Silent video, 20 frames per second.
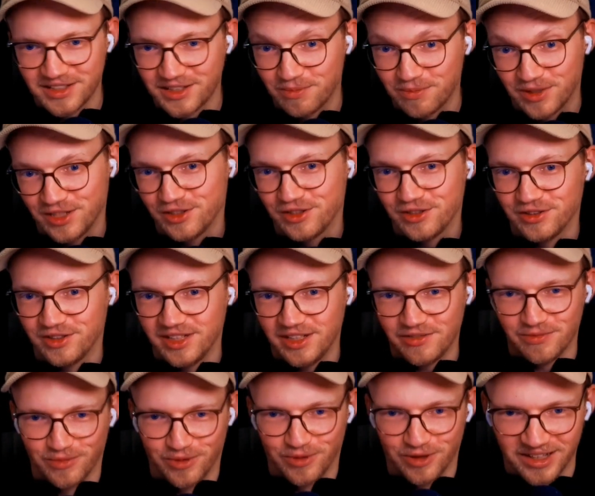But you could even
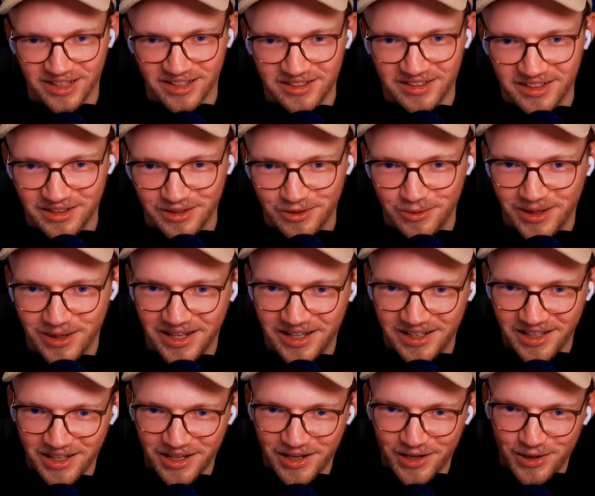model it in a way
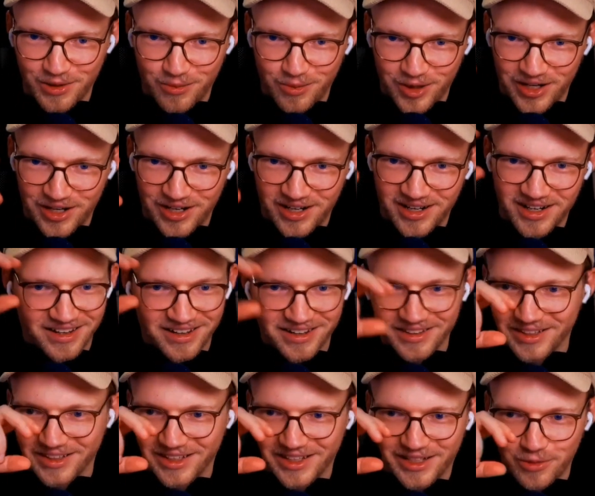where,
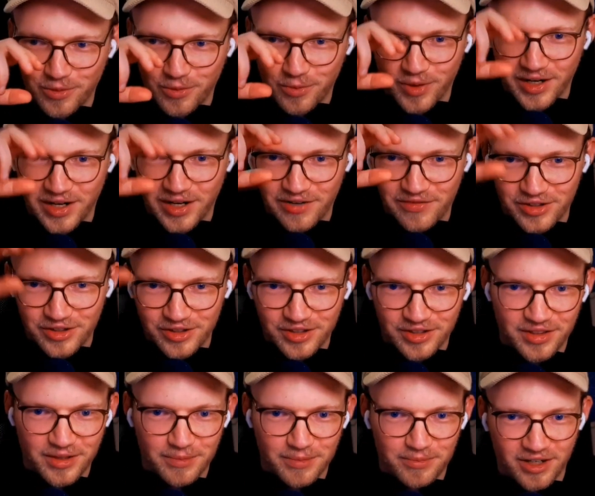like, whenever the
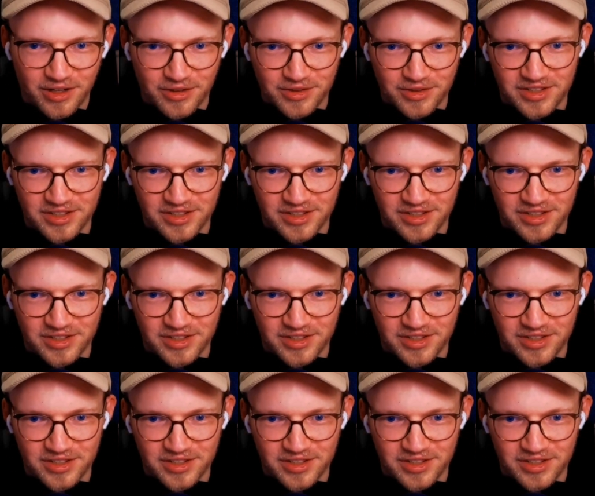browser